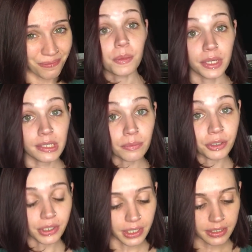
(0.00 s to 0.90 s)
This I'm
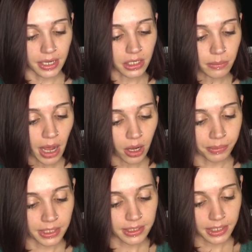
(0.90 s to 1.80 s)
really excited about. I'm
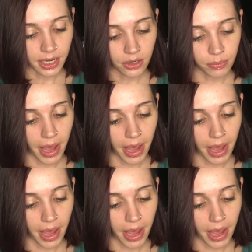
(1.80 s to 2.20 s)
going to take it out of the